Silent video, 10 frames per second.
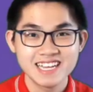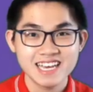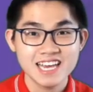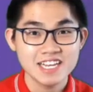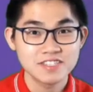
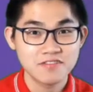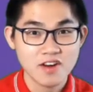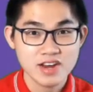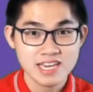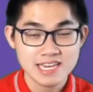It is
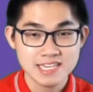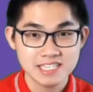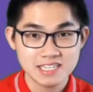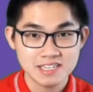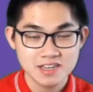very
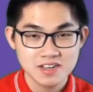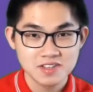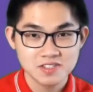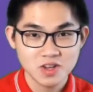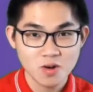easy.
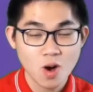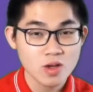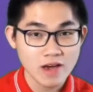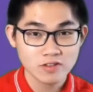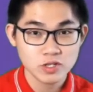So all you
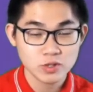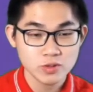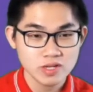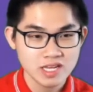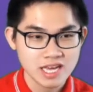have to
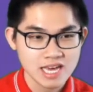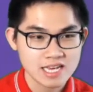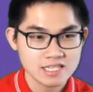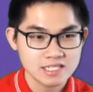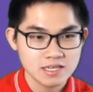do
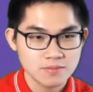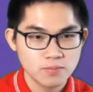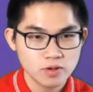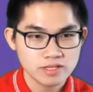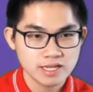is
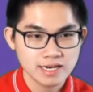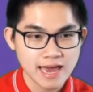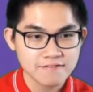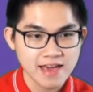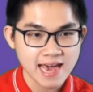put the
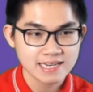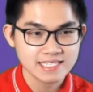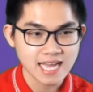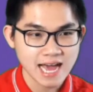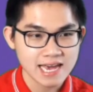left hand
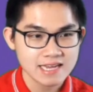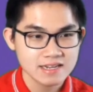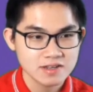side